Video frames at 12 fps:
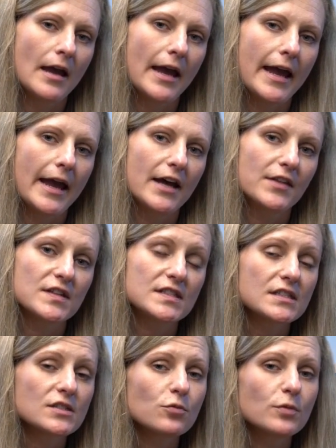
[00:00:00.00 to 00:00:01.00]
And
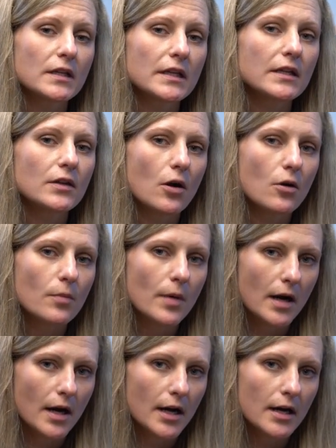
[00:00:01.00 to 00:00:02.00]
this is a really low
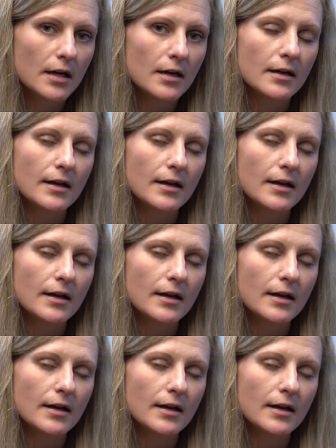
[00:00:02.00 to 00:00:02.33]
bar.